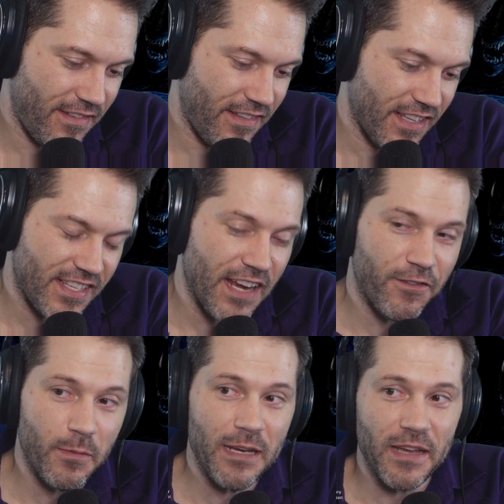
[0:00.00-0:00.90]
this ain't
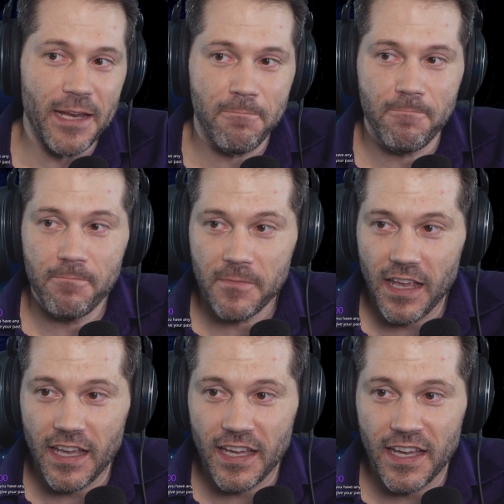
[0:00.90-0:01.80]
for me, babe,
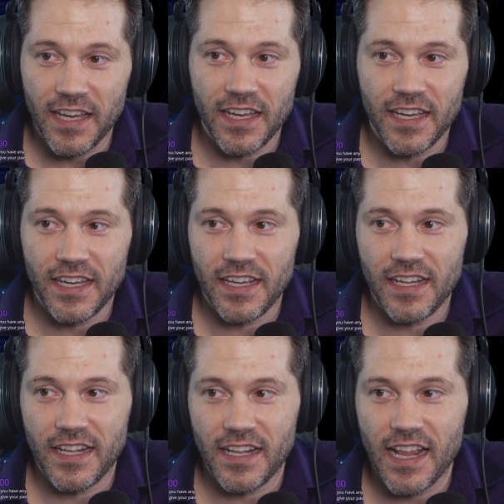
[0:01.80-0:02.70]
and